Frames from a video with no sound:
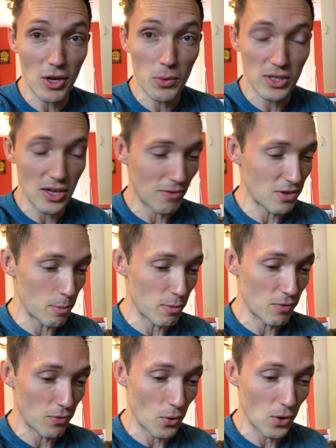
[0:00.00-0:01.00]
milk, which I've done
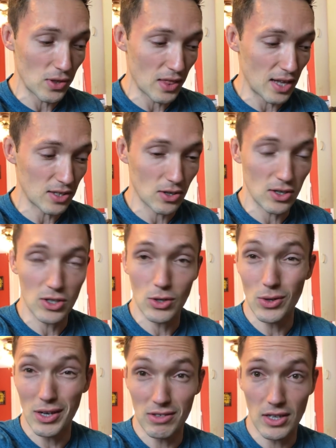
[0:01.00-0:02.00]
before, and that's good
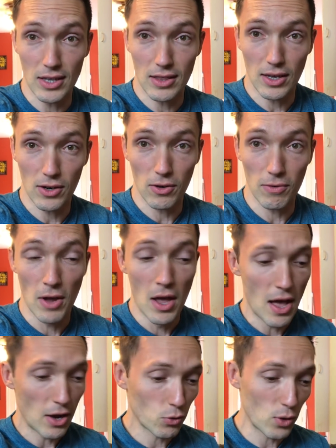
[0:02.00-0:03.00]
too. Gives it a thicker,
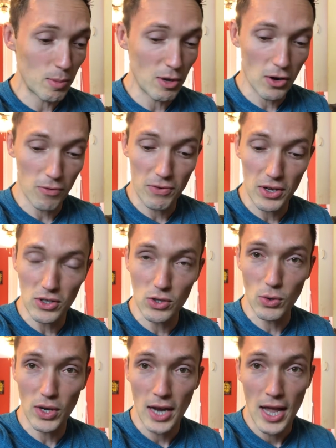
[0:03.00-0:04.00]
creamier feel
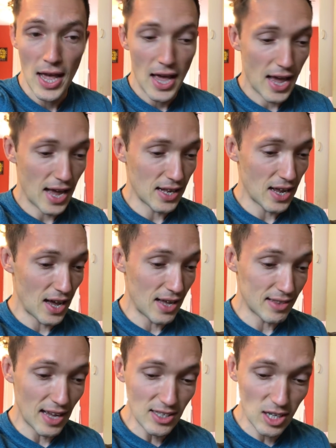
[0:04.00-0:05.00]
to it. And
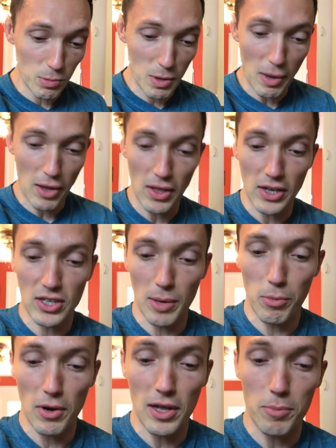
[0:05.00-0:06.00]
that's gonna be my lunch.
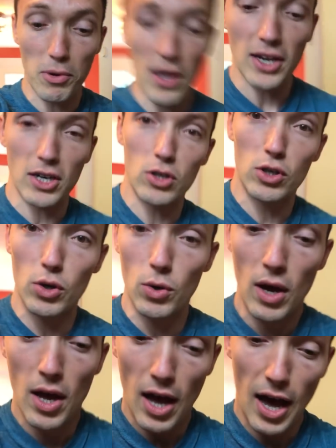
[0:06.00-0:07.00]
I'm probably gonna
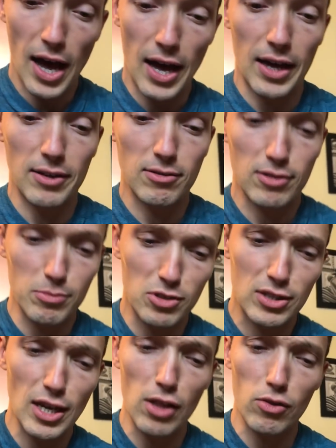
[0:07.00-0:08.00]
do some
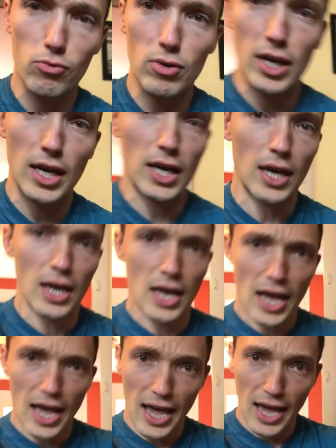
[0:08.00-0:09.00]
celery
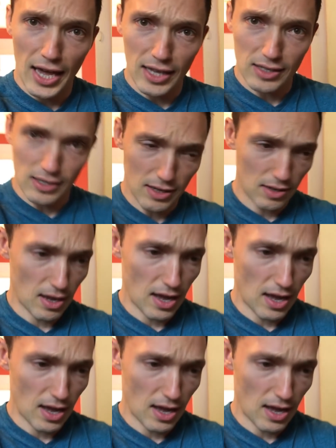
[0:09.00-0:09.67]
and